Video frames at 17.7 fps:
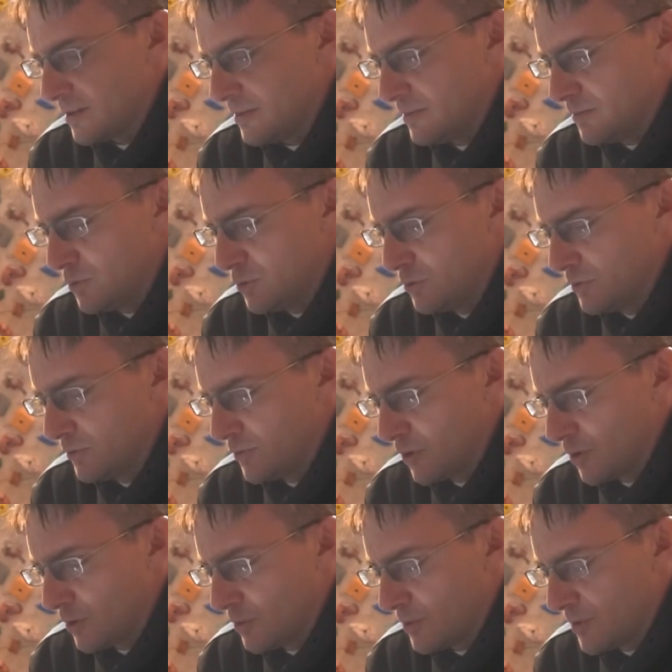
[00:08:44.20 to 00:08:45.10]
move
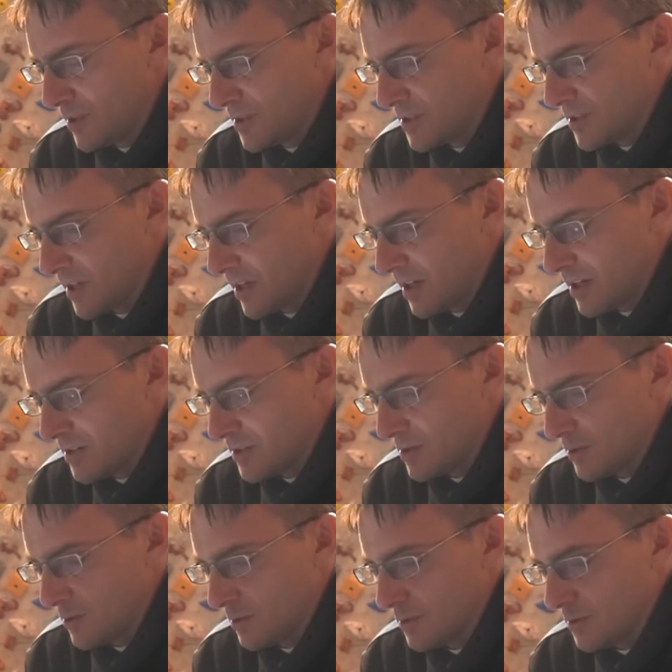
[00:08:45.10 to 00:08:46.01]
or resize
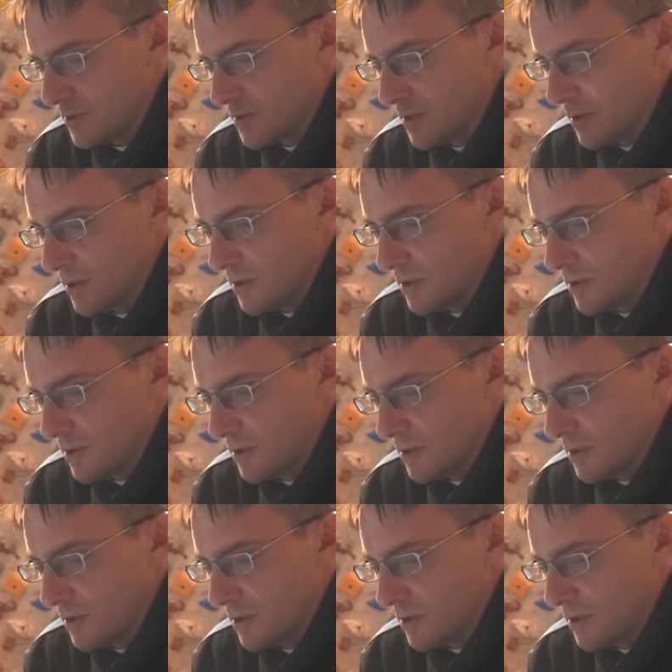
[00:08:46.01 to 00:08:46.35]
holds.